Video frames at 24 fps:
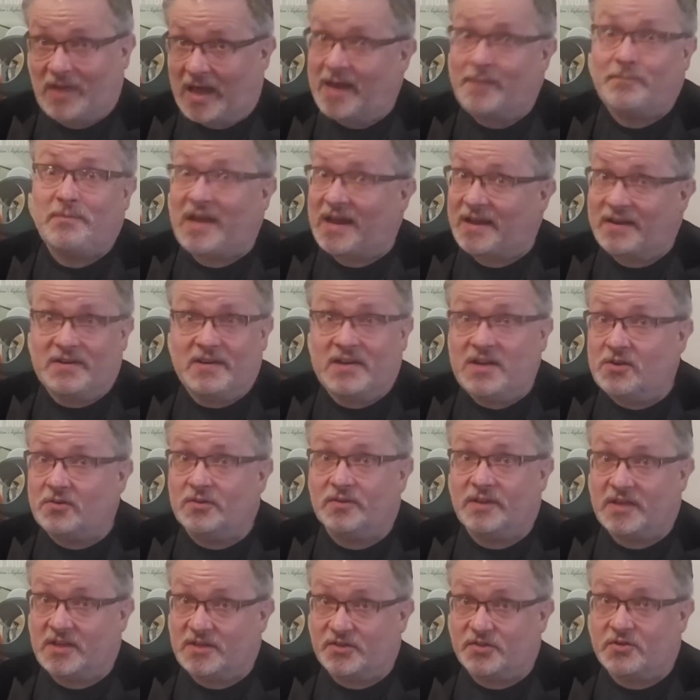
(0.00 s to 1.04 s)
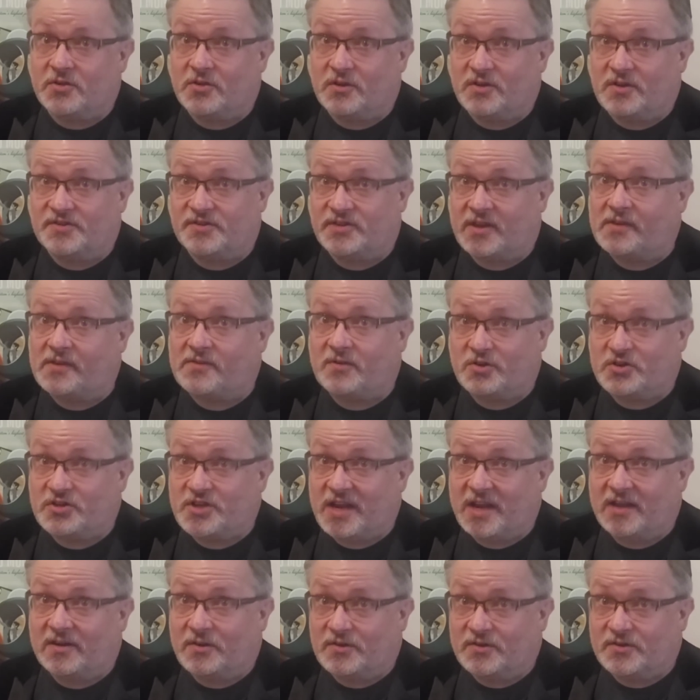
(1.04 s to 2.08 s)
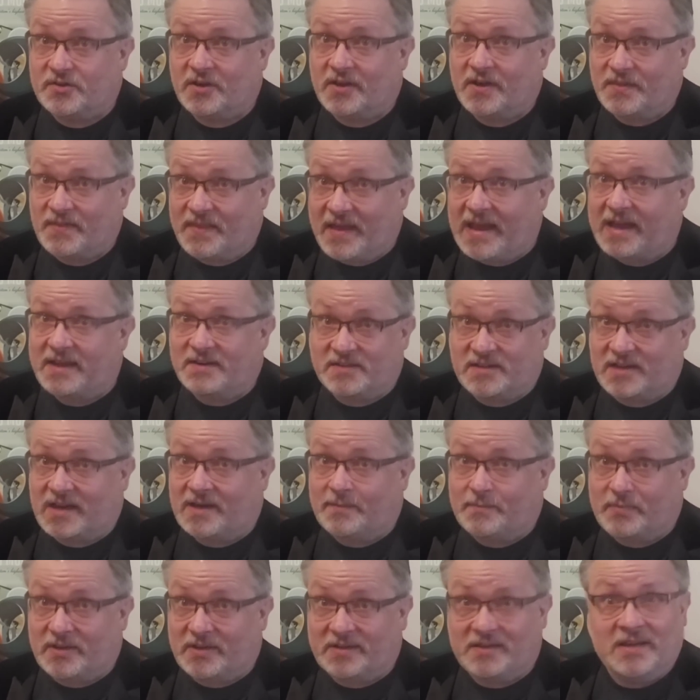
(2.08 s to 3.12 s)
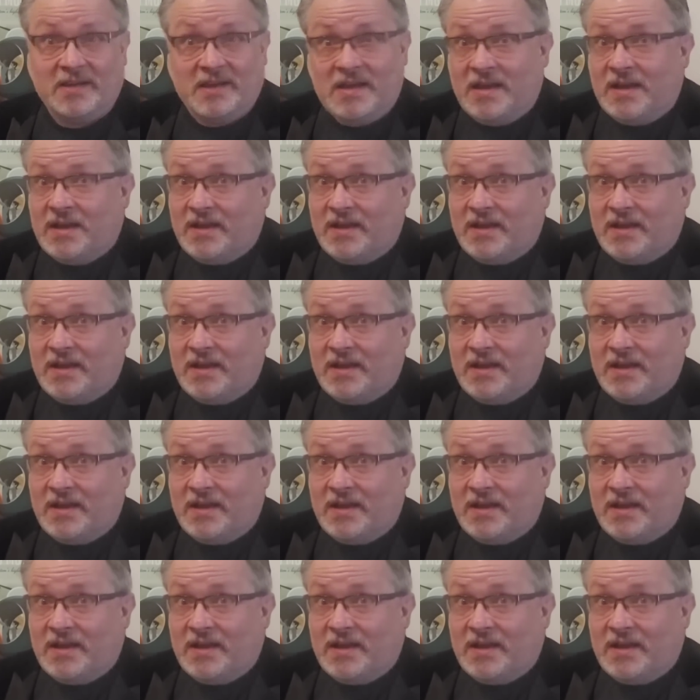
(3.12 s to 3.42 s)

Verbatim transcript: I'm not nearly as good as other channels on that topic,